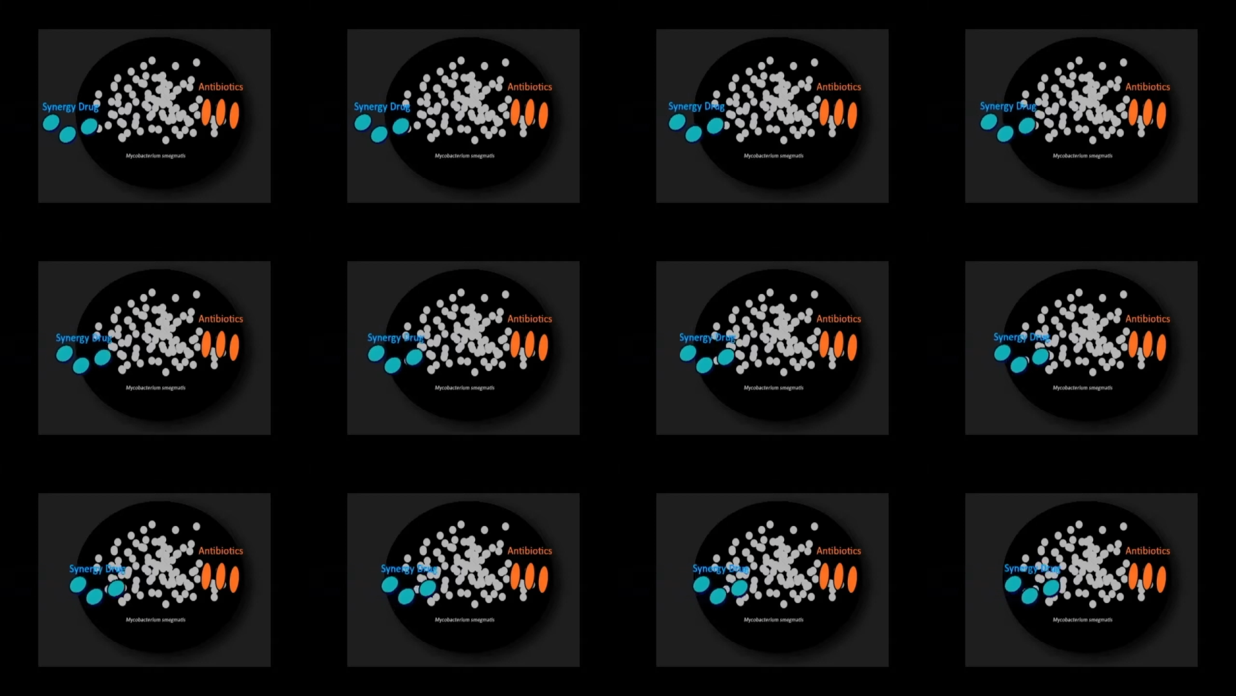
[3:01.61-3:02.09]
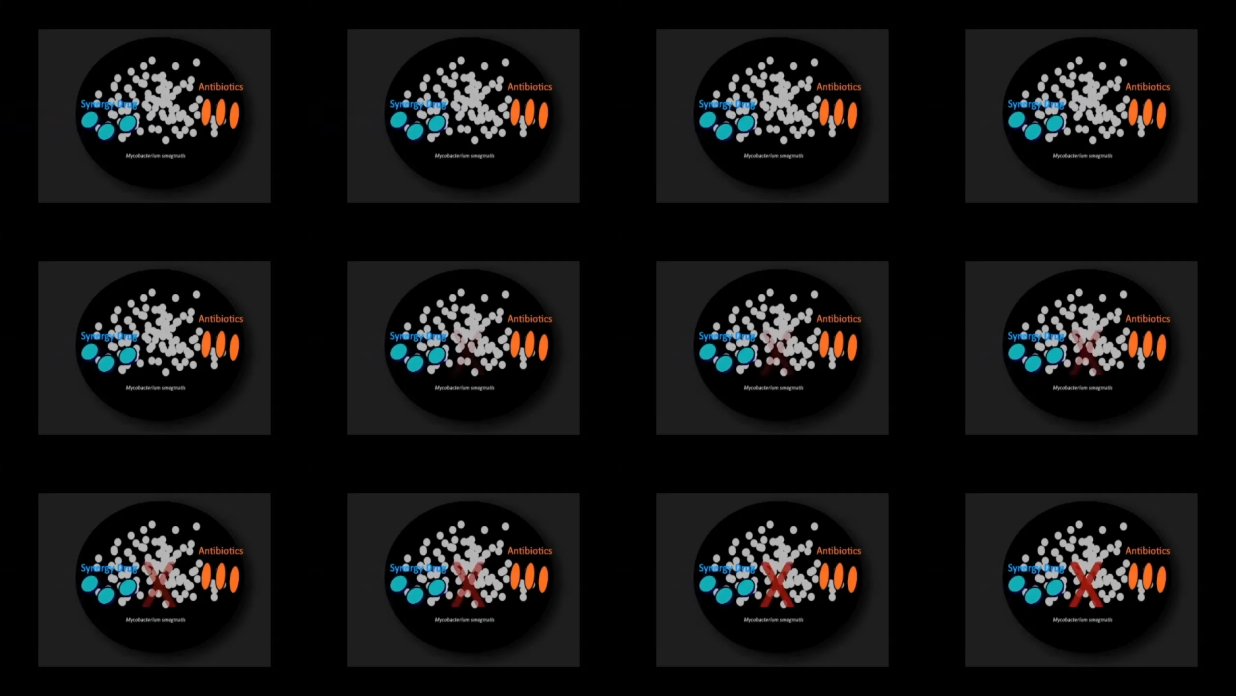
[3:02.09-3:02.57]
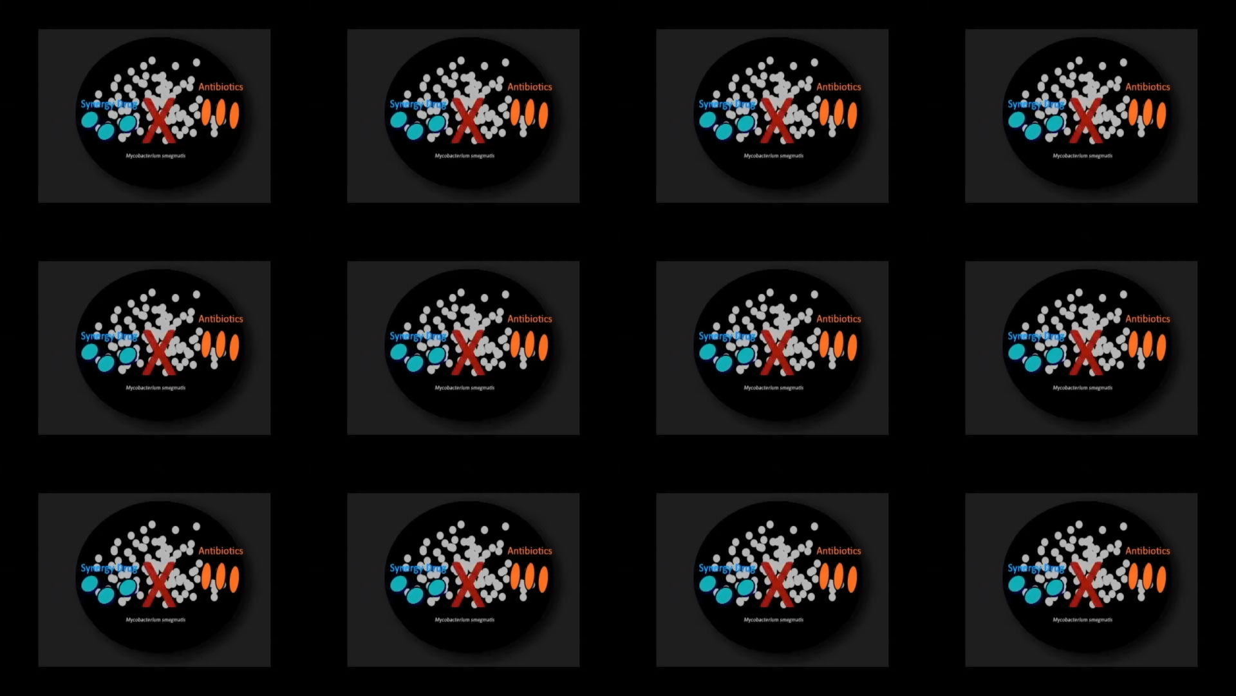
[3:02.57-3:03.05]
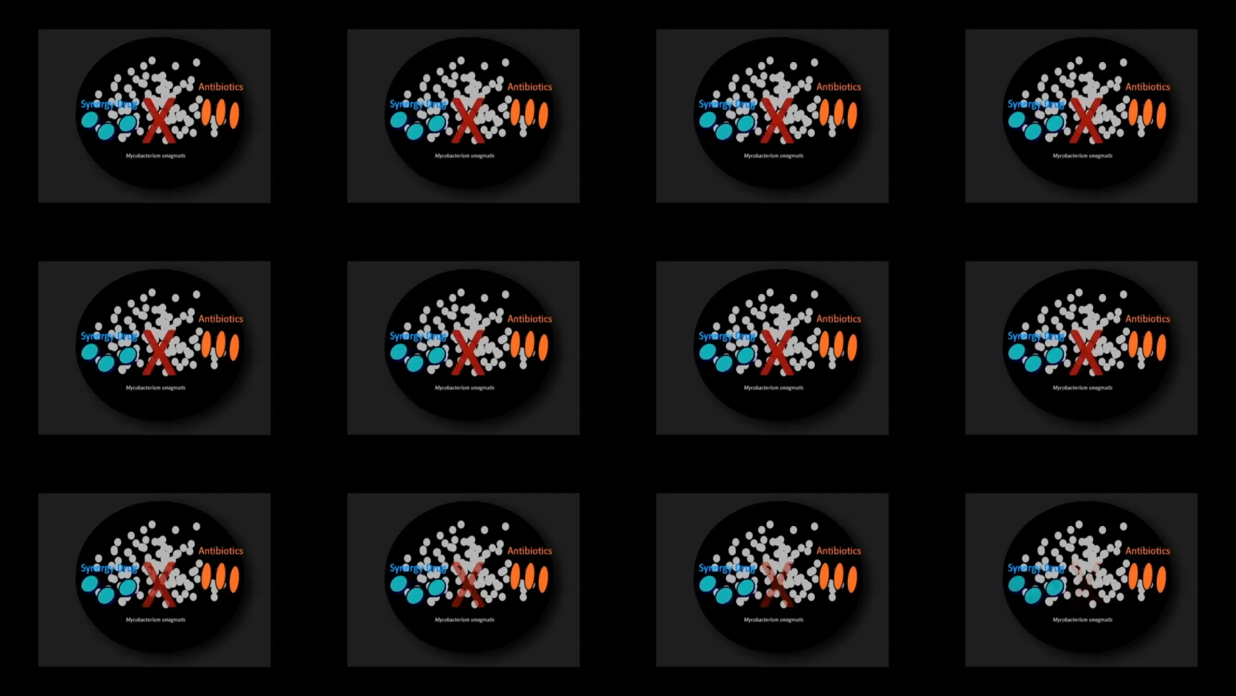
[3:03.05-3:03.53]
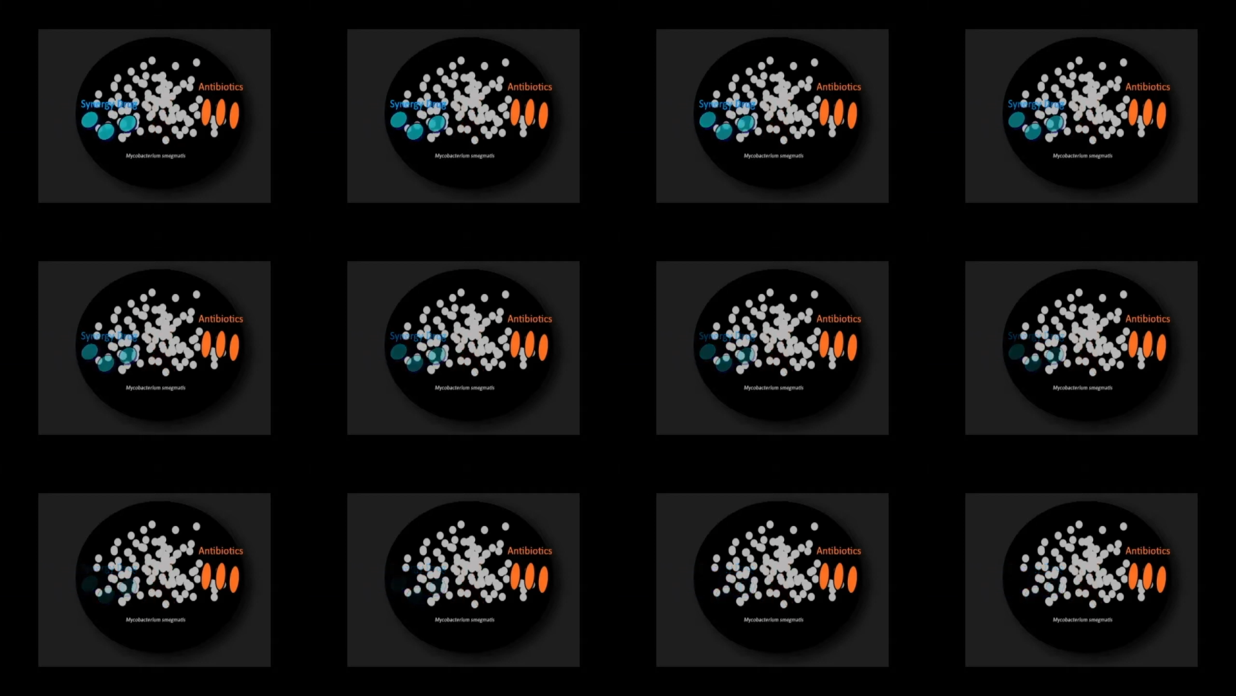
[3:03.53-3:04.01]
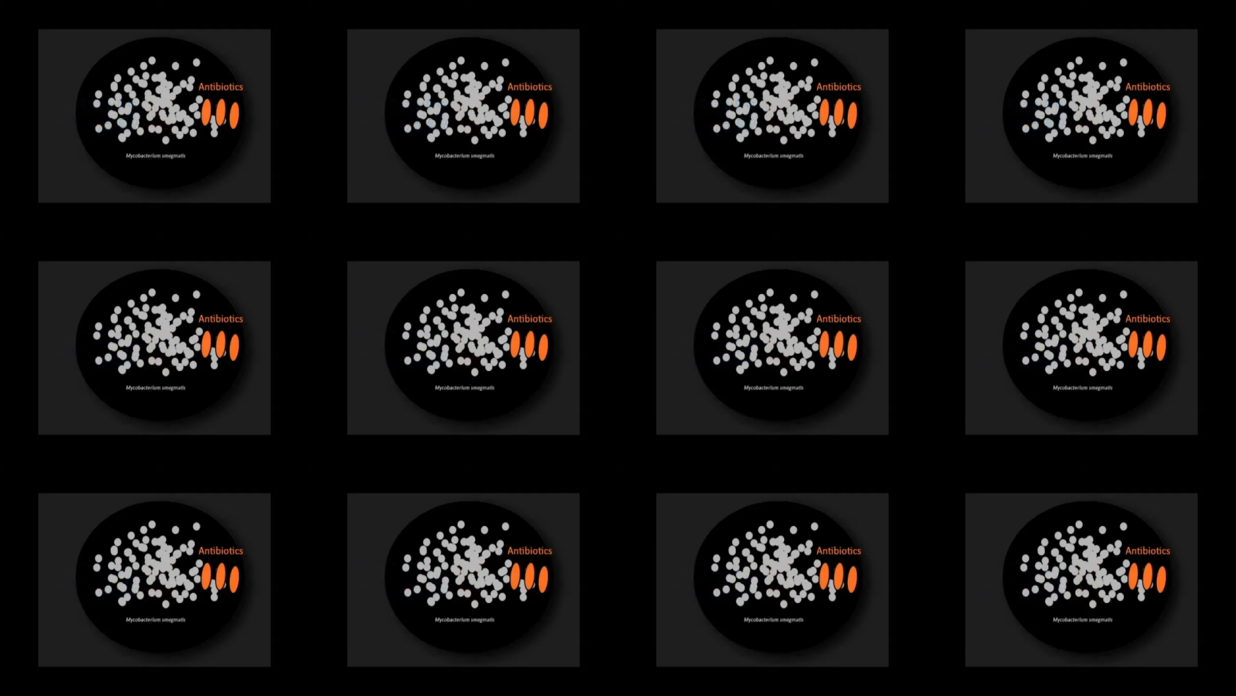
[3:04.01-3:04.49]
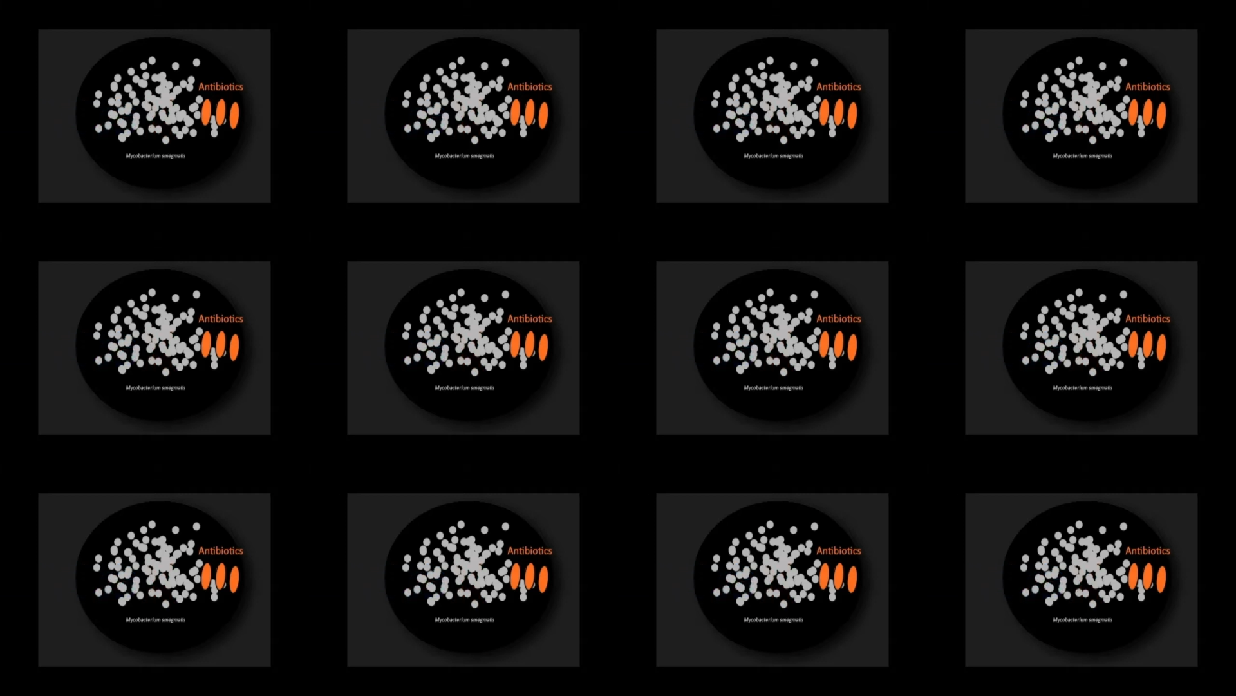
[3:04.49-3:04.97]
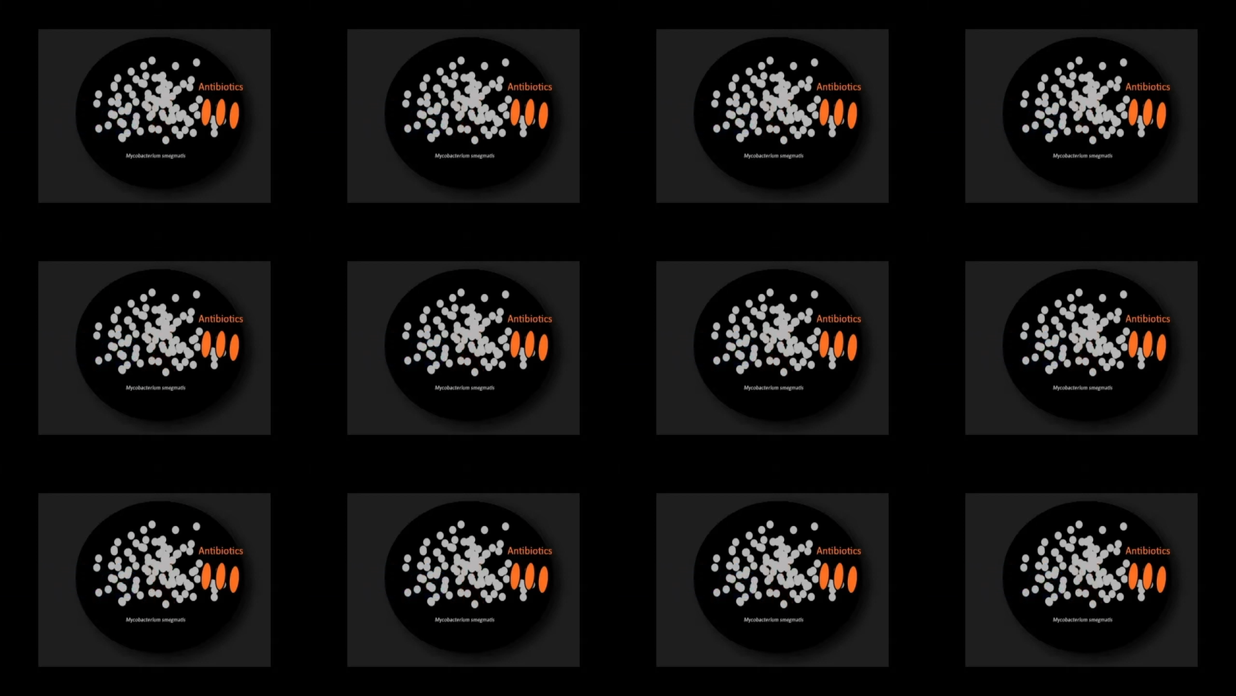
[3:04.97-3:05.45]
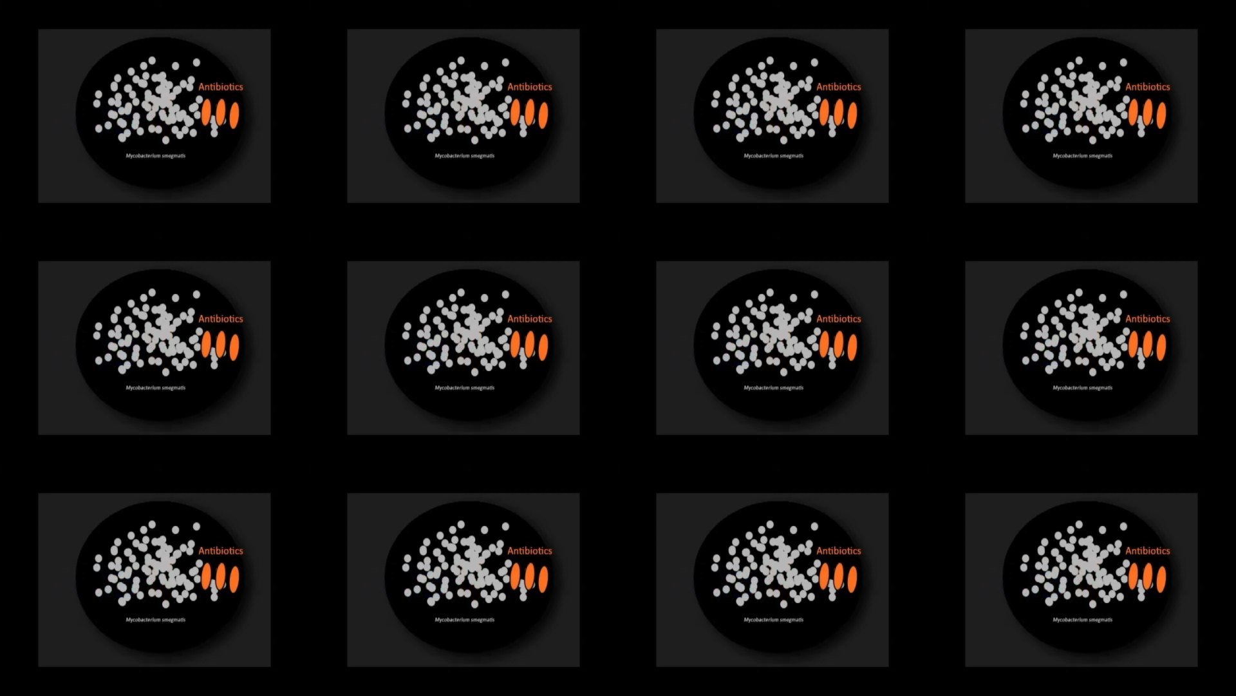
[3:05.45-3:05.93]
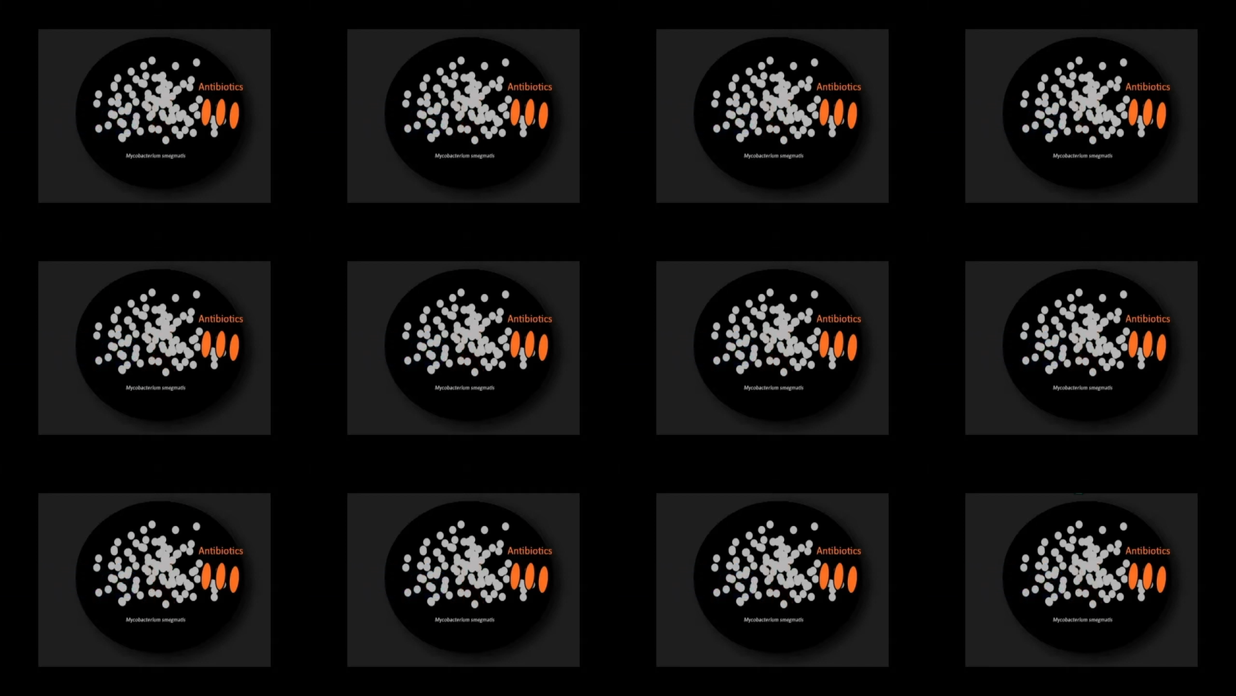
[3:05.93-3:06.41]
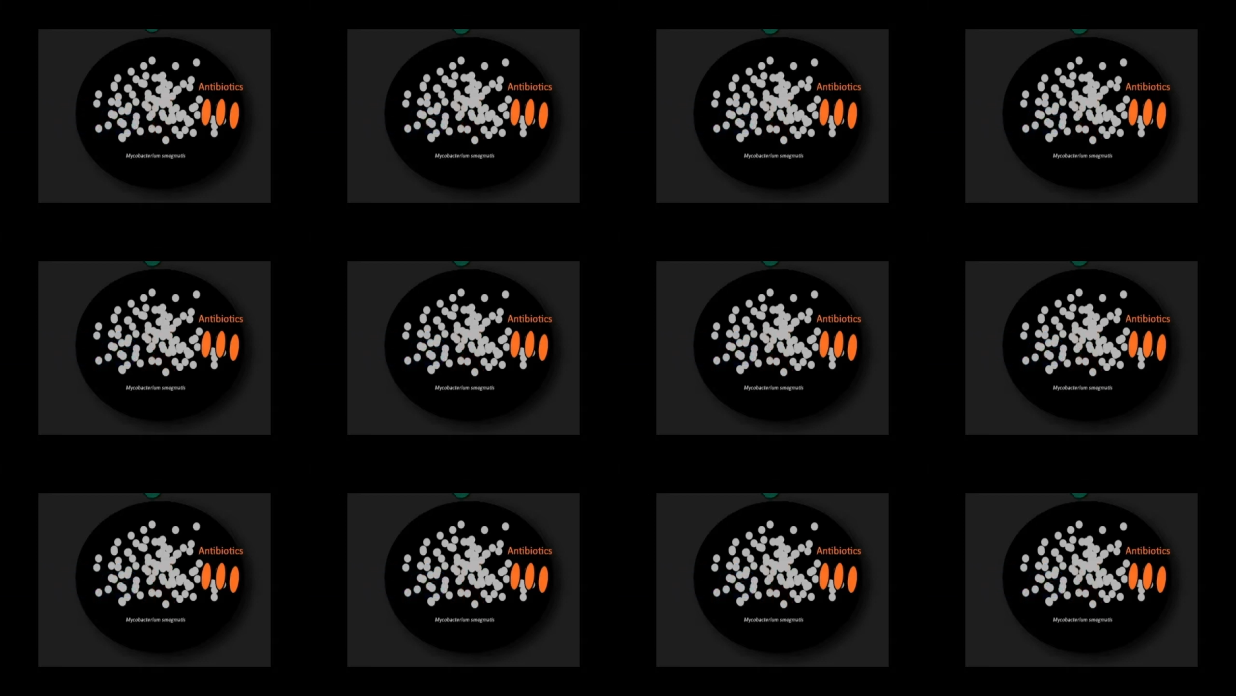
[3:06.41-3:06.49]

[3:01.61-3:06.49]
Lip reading: [unreadable: no face in view]